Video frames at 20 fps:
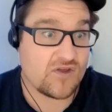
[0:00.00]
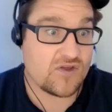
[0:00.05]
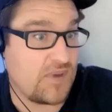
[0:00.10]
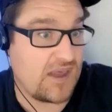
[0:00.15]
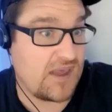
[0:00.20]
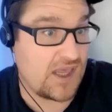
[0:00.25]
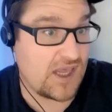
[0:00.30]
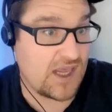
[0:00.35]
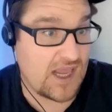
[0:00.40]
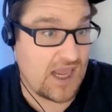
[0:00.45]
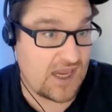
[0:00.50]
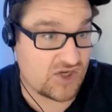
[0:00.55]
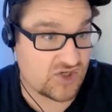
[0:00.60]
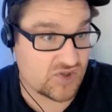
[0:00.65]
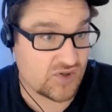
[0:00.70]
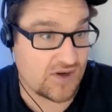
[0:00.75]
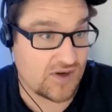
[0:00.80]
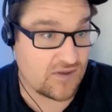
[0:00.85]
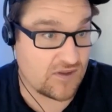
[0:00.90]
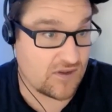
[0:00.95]
being a
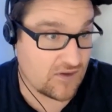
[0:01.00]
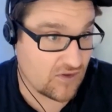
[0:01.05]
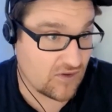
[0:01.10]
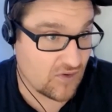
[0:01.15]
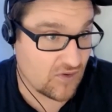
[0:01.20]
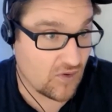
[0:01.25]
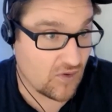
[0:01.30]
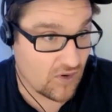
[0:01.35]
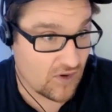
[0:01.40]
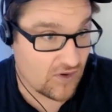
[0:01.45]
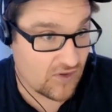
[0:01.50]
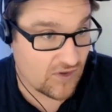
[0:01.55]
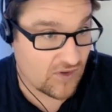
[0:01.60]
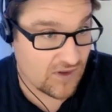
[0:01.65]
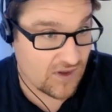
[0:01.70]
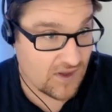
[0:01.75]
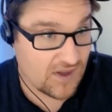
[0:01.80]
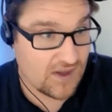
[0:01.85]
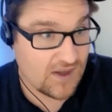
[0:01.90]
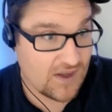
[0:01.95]
trusted source.
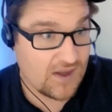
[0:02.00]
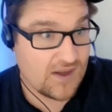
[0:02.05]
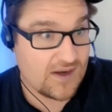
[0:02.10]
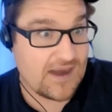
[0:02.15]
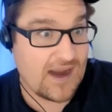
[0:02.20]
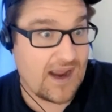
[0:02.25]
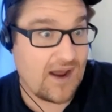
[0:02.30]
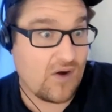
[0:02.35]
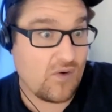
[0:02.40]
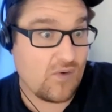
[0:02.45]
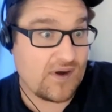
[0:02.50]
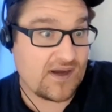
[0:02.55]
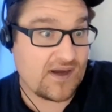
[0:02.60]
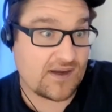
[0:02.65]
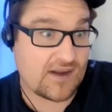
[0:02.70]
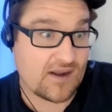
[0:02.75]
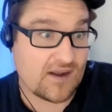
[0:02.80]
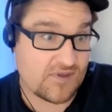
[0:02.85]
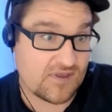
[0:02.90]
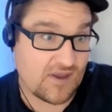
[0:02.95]
Now, when it
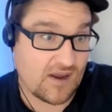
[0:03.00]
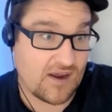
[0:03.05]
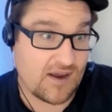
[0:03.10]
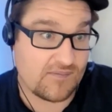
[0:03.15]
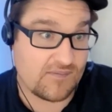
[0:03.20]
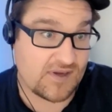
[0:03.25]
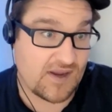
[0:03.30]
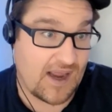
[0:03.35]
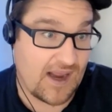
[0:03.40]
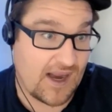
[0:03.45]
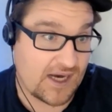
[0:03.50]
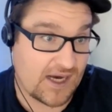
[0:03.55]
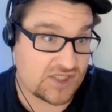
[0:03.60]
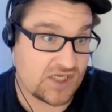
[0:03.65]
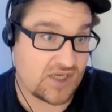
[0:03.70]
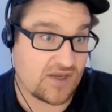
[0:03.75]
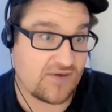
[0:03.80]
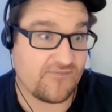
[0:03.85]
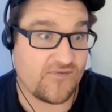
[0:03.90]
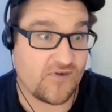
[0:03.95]
comes time to
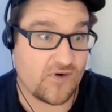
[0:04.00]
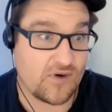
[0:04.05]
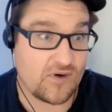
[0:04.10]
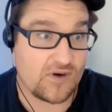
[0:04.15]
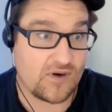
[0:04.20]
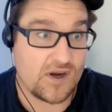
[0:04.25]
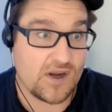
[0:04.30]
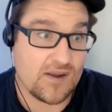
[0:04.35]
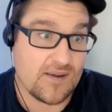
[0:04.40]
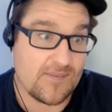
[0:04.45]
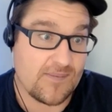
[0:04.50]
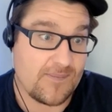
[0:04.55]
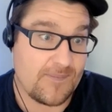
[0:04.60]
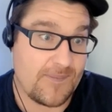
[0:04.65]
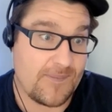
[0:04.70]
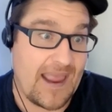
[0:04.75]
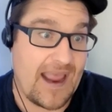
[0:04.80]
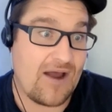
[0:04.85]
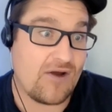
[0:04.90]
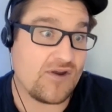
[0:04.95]
actually convert,
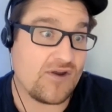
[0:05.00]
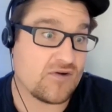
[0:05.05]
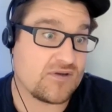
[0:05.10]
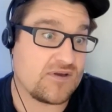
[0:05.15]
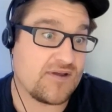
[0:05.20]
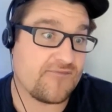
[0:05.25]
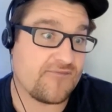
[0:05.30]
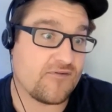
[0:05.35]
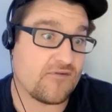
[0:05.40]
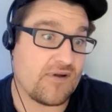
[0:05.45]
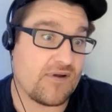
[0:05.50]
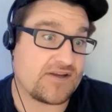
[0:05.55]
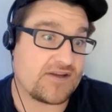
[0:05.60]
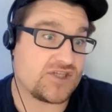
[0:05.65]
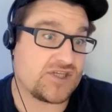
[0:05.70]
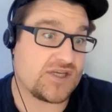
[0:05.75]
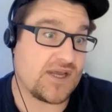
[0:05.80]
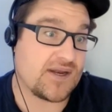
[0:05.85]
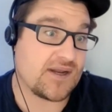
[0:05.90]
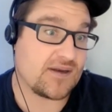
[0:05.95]
now you're
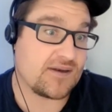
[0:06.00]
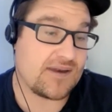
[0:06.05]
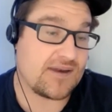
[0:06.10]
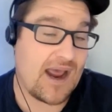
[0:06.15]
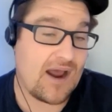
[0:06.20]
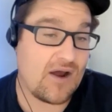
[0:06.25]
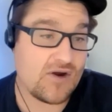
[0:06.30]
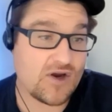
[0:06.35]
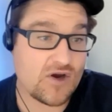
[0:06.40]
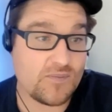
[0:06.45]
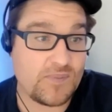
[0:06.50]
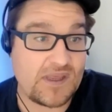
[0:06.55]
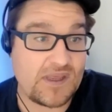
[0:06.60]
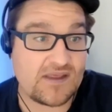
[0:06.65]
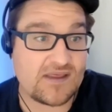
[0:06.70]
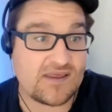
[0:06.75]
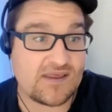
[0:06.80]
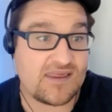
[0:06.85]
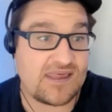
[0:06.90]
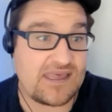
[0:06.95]
differentiated. Now you're being
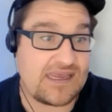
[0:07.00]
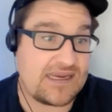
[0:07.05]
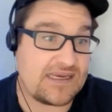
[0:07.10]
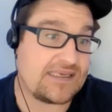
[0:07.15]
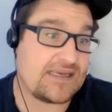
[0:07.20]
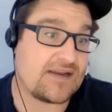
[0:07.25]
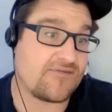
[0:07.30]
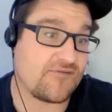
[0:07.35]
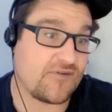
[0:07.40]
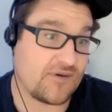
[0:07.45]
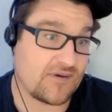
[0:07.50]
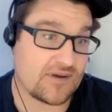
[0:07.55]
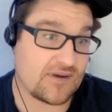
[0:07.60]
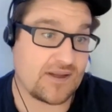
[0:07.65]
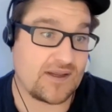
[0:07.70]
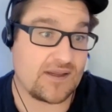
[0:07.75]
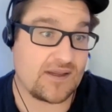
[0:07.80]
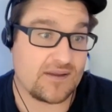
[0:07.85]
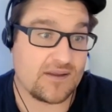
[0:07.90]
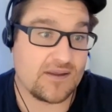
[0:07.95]
seen
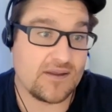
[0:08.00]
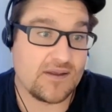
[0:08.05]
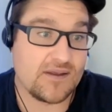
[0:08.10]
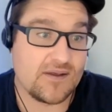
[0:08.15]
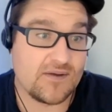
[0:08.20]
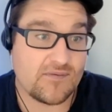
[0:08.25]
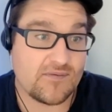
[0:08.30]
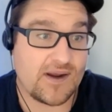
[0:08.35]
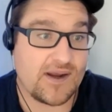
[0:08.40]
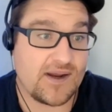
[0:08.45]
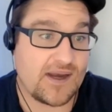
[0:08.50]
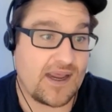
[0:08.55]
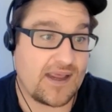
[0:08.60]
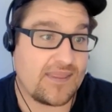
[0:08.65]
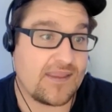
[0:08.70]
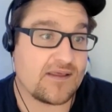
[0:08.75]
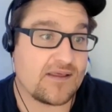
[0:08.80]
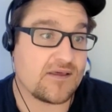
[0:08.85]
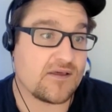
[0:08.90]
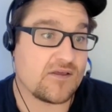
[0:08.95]
differently, right?
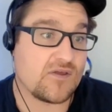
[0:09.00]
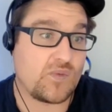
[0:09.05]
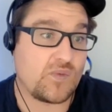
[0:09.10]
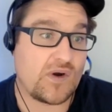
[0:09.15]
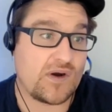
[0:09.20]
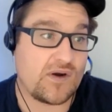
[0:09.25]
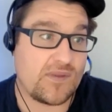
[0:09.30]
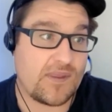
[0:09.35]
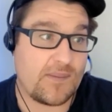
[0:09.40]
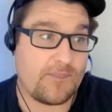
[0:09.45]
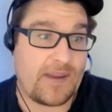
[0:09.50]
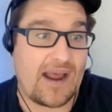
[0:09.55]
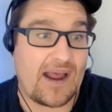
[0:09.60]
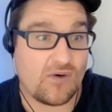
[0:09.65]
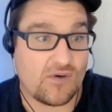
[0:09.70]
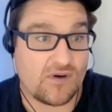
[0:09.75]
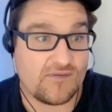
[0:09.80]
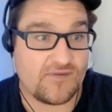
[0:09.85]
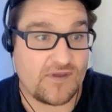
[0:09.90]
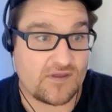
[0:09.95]
And this is where the
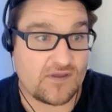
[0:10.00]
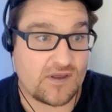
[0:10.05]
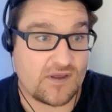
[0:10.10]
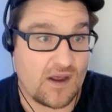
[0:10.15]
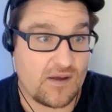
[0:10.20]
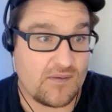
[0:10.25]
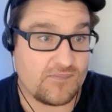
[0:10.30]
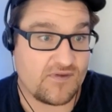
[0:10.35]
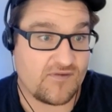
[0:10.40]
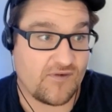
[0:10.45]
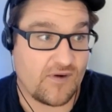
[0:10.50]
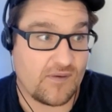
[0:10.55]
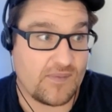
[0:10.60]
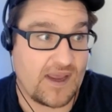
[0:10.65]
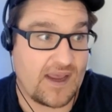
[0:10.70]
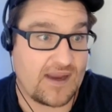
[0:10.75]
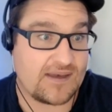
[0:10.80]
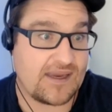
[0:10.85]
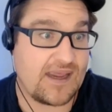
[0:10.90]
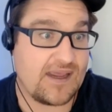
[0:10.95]
power of this comes from,
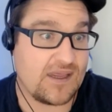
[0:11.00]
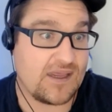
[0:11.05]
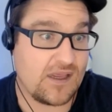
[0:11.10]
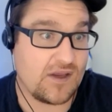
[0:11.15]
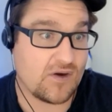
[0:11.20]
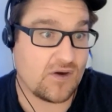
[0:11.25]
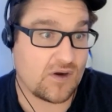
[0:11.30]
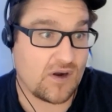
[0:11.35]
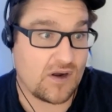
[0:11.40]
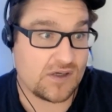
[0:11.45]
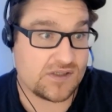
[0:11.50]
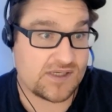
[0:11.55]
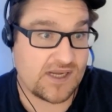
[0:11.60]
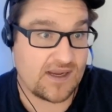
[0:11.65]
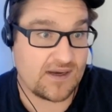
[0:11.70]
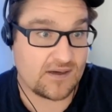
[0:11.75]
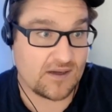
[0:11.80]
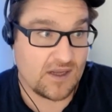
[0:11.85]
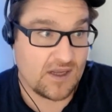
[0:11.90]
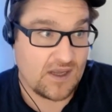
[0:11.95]
and taking your
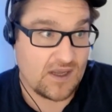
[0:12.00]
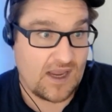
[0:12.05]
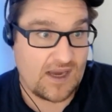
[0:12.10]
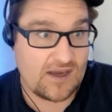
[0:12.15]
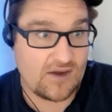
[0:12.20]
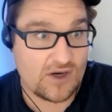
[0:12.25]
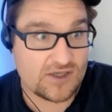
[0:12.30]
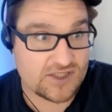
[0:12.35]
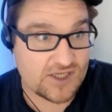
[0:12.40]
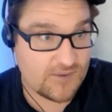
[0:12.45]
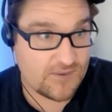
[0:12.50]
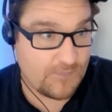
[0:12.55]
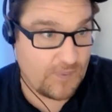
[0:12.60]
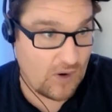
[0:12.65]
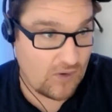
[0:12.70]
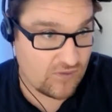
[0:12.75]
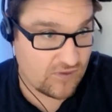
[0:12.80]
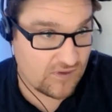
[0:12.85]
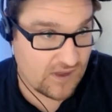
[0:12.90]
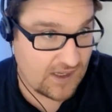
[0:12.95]
content and not just
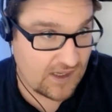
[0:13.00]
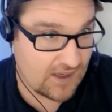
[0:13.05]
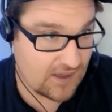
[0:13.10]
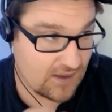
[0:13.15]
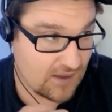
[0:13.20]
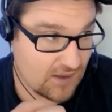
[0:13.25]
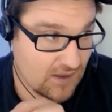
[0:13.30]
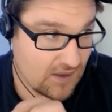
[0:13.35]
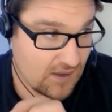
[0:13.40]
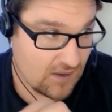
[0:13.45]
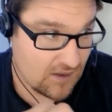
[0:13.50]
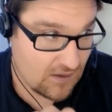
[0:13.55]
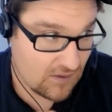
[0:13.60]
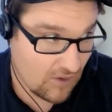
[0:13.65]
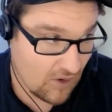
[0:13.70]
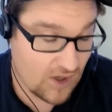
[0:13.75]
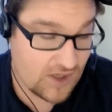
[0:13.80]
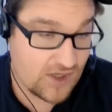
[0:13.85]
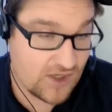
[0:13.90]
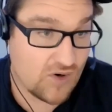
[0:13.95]
posting it
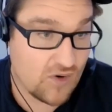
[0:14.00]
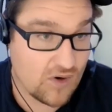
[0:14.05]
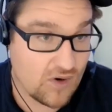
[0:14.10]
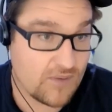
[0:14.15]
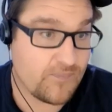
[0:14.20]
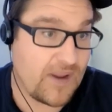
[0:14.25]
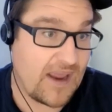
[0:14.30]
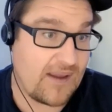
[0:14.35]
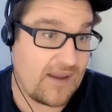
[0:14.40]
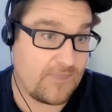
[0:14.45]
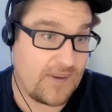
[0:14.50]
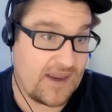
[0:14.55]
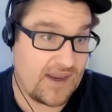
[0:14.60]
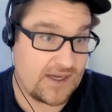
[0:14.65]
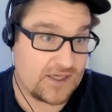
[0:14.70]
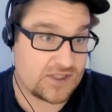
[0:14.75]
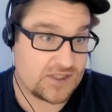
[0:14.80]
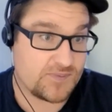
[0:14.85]
on your page,